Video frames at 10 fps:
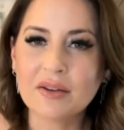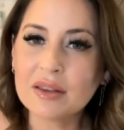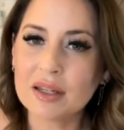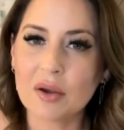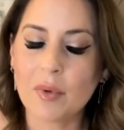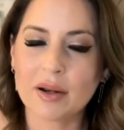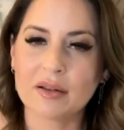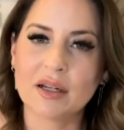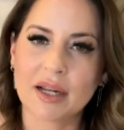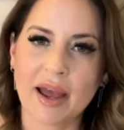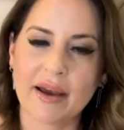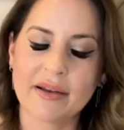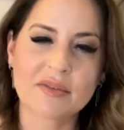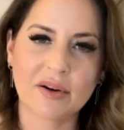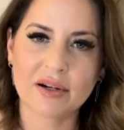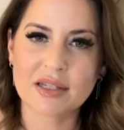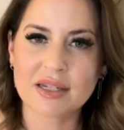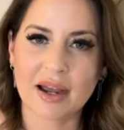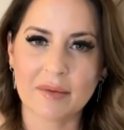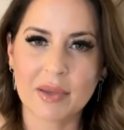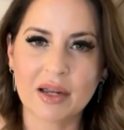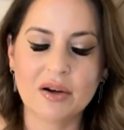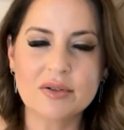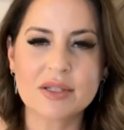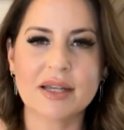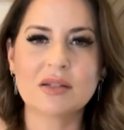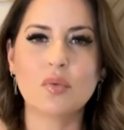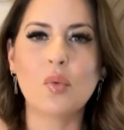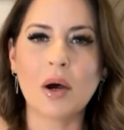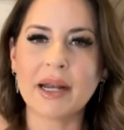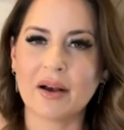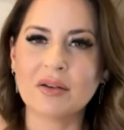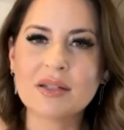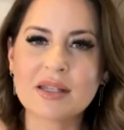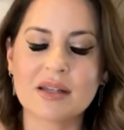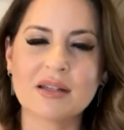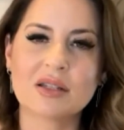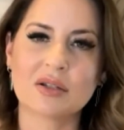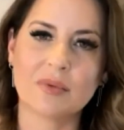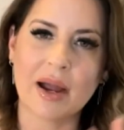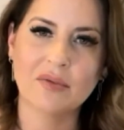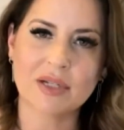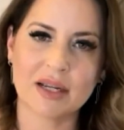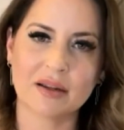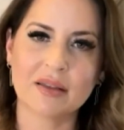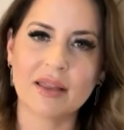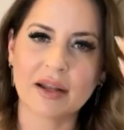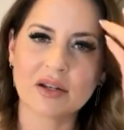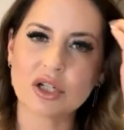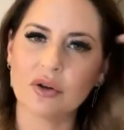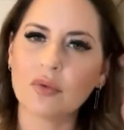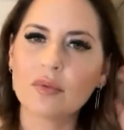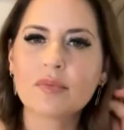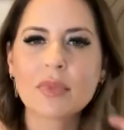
other thing you want to look at as far as timing goes is what else is surrounding that shoot